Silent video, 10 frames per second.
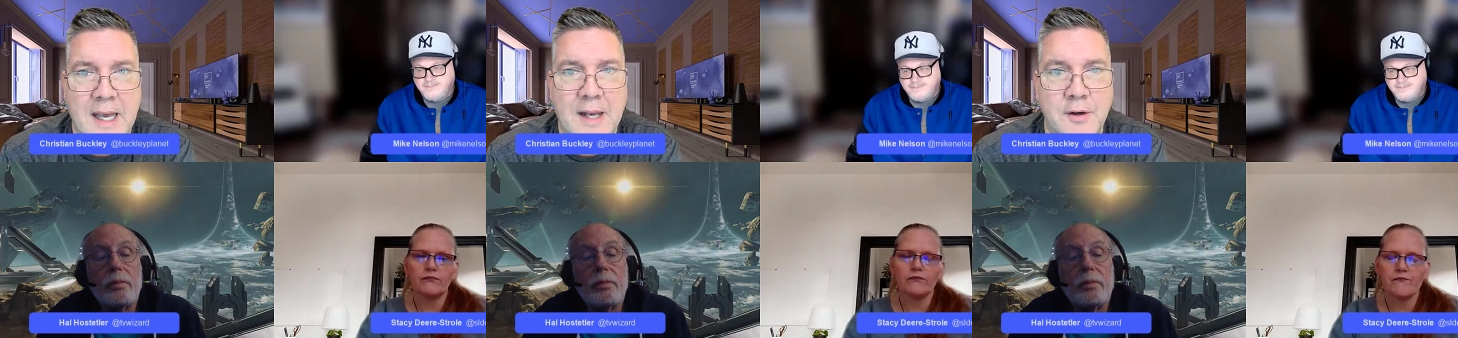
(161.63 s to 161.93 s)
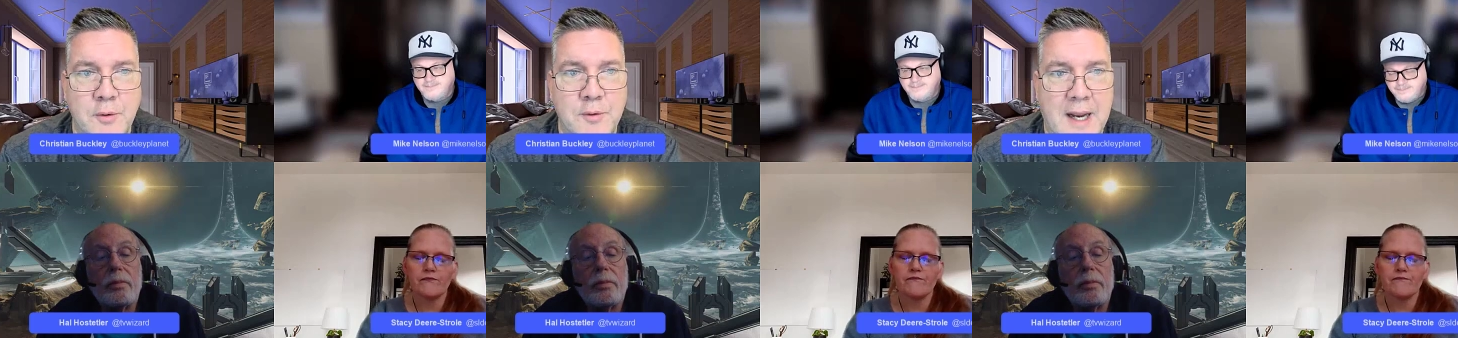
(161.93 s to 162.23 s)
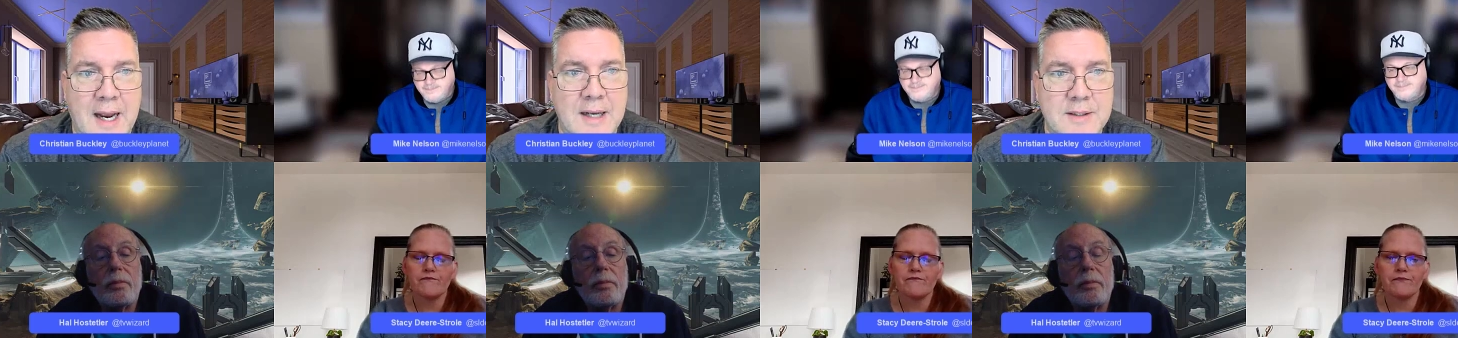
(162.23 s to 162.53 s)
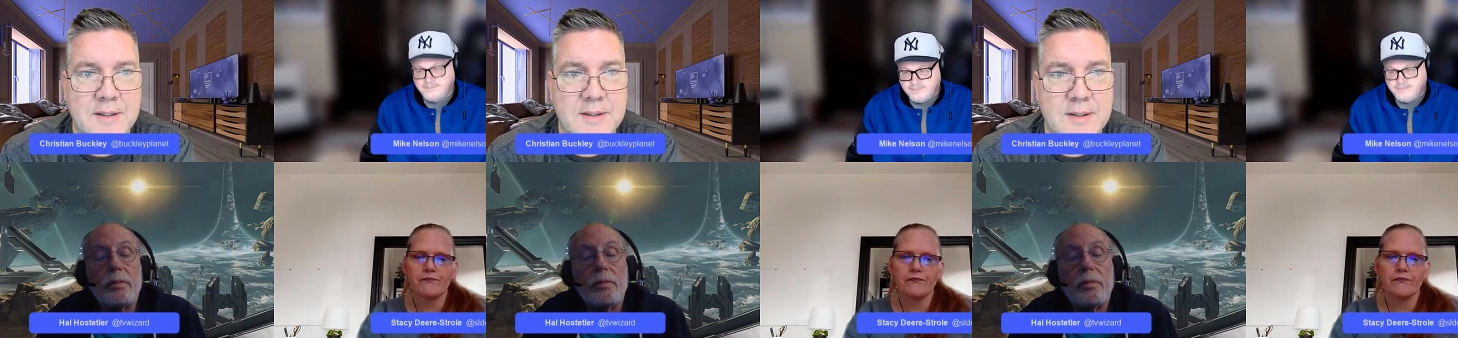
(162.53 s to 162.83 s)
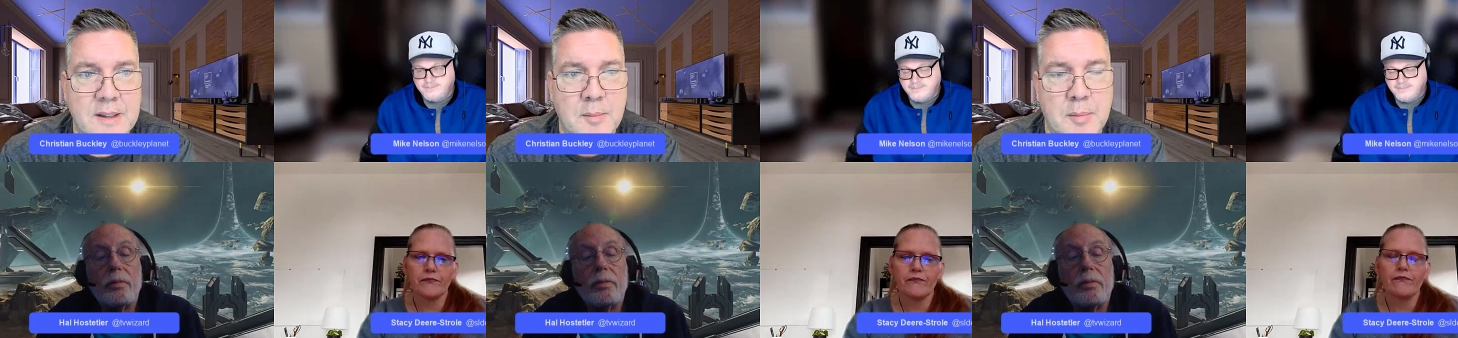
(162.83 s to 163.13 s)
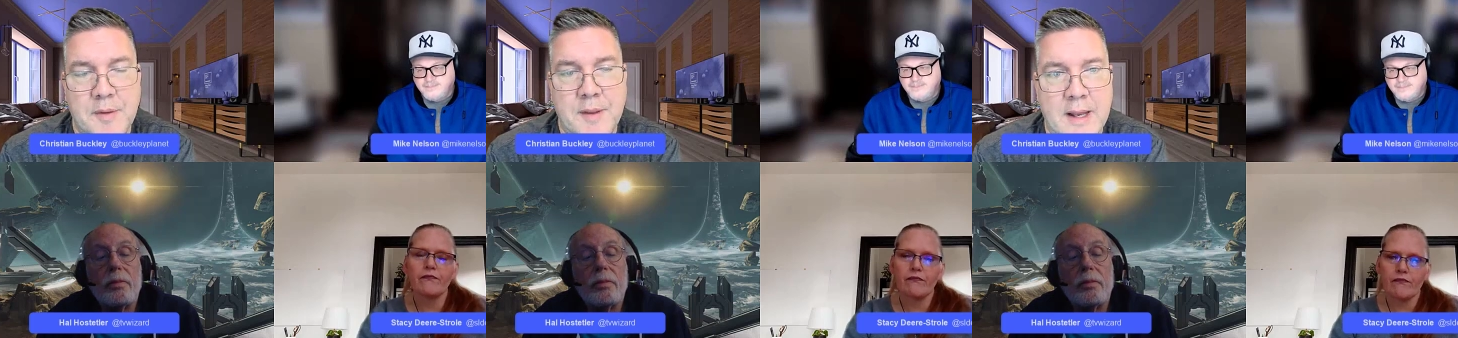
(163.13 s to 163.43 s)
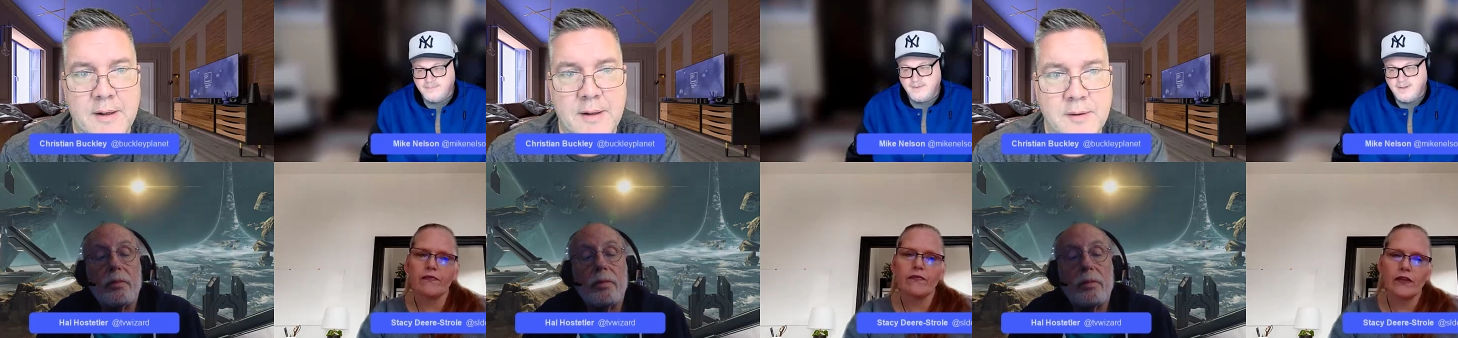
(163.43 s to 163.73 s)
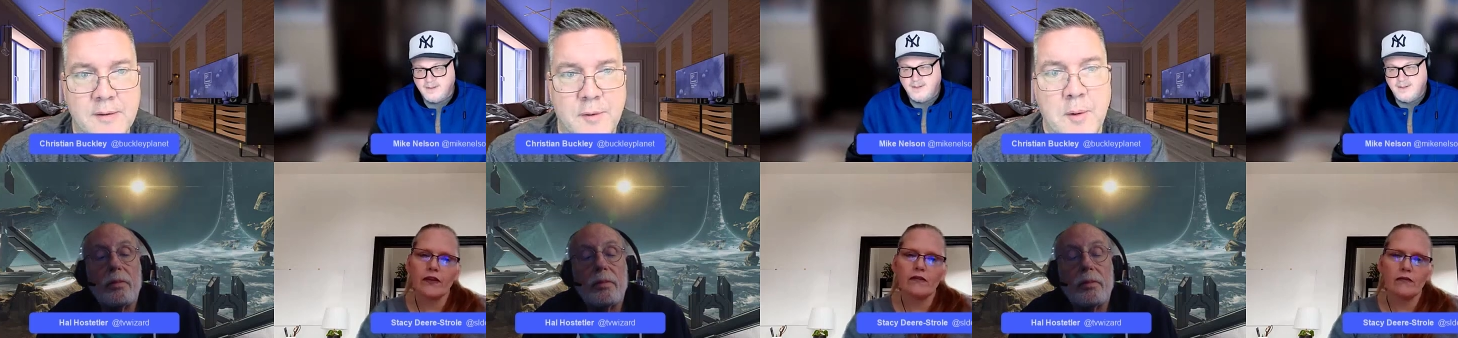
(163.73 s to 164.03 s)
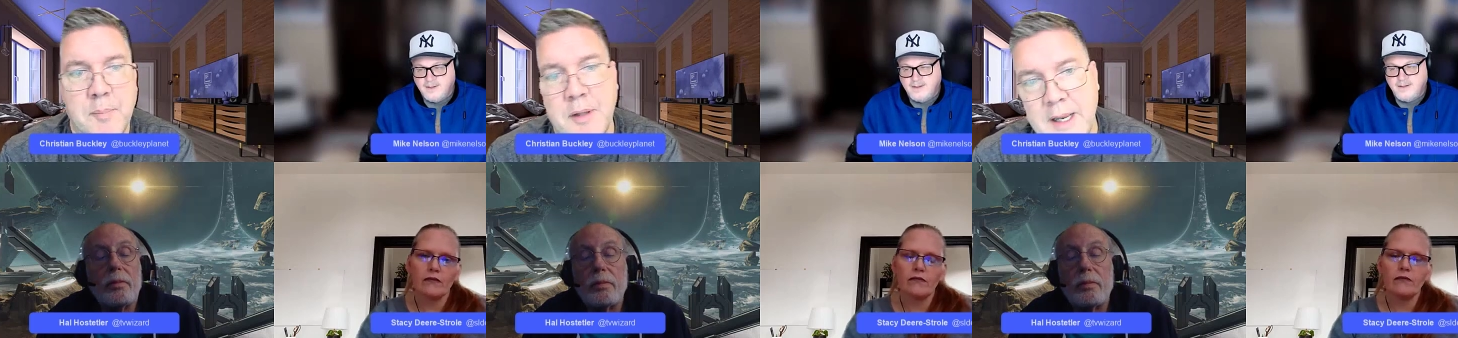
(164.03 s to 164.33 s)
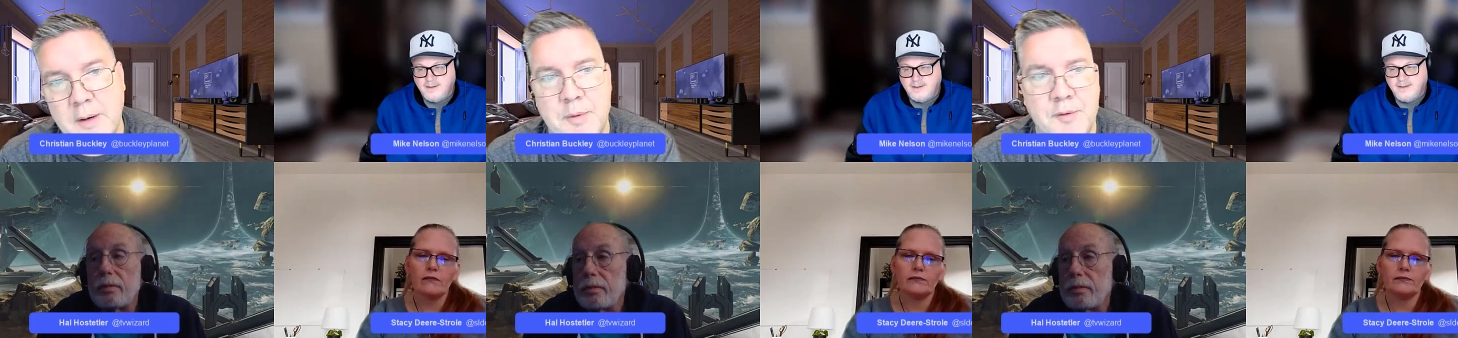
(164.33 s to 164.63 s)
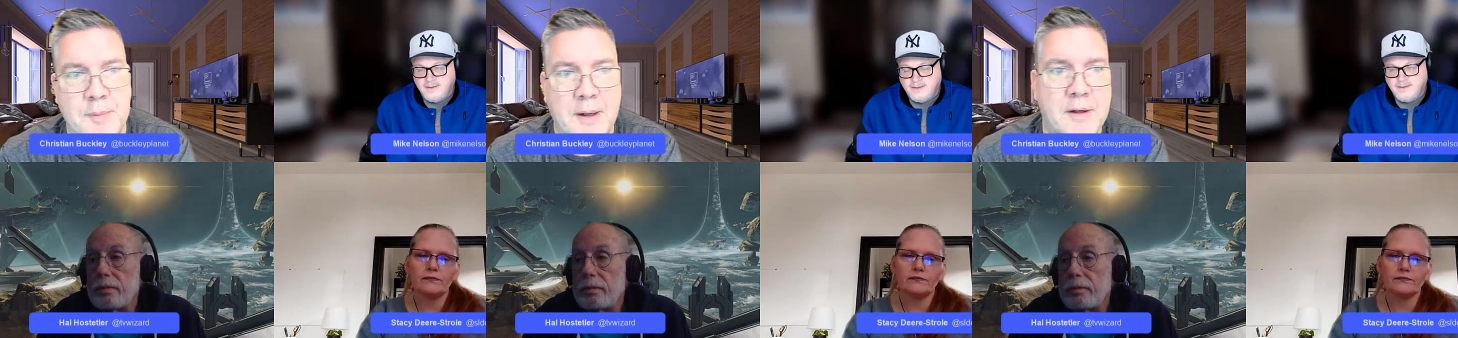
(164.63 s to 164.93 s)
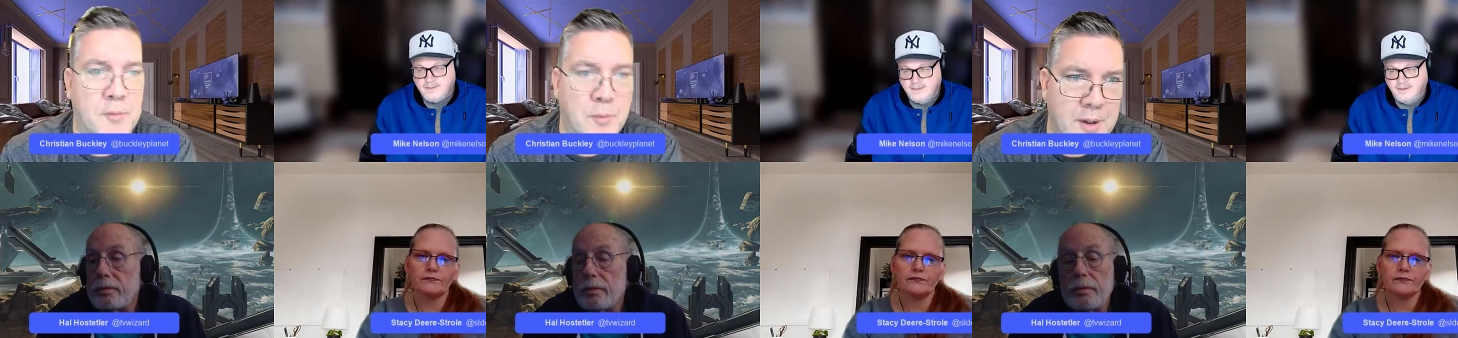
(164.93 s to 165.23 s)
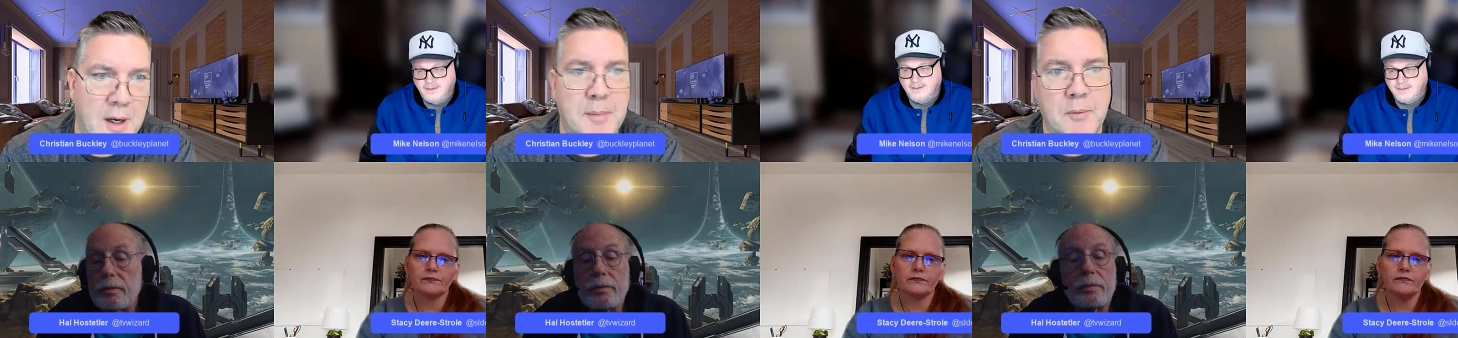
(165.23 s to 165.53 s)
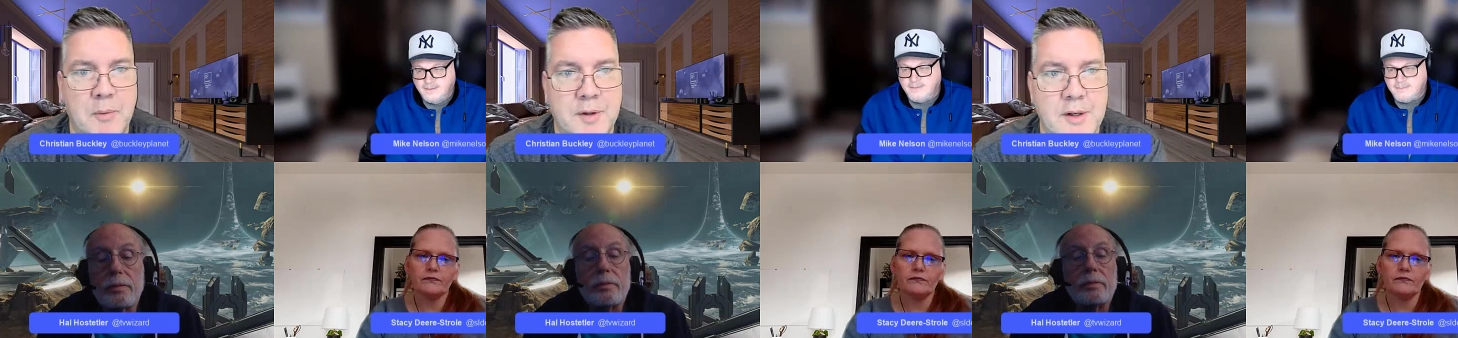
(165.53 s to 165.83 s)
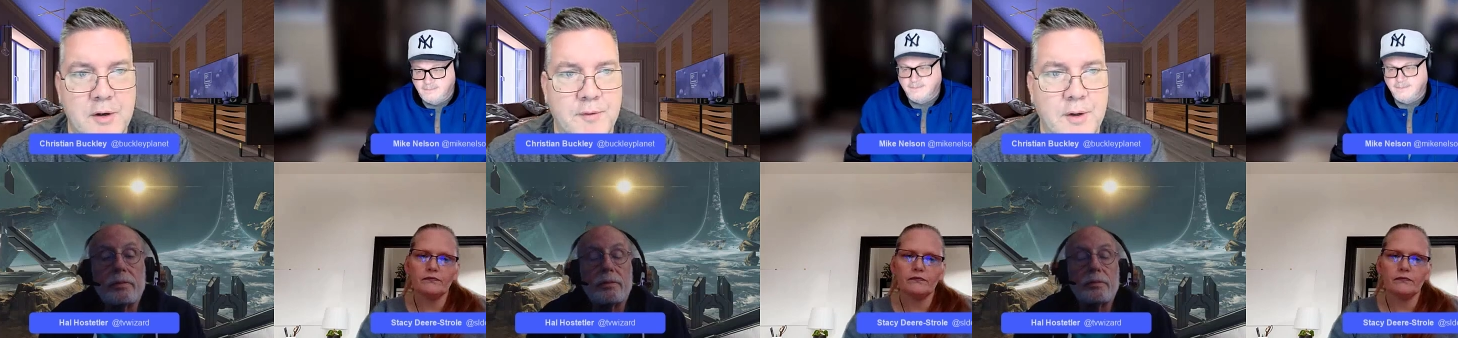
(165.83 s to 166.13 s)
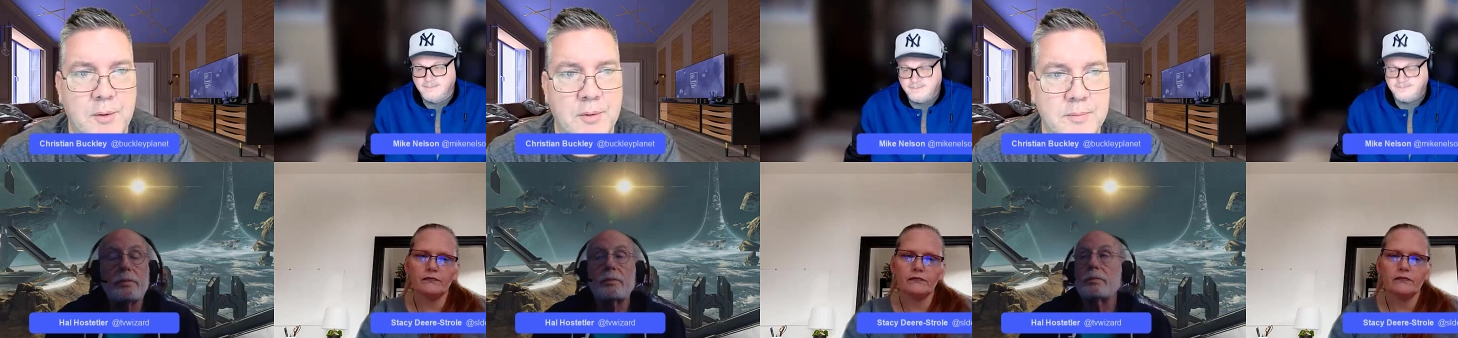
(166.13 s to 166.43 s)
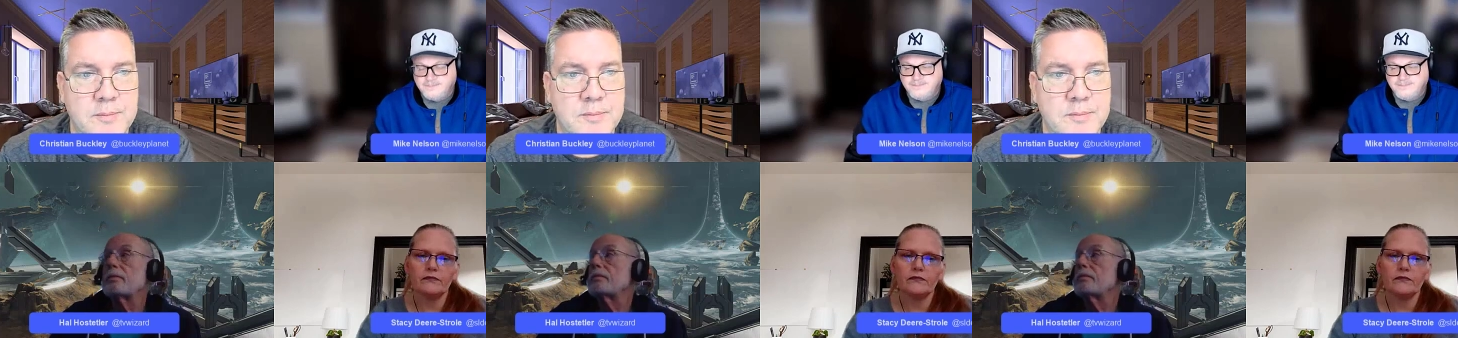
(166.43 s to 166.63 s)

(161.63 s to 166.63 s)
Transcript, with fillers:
Speaker 1: they get new tasks but then from the planner perspective would not be within your view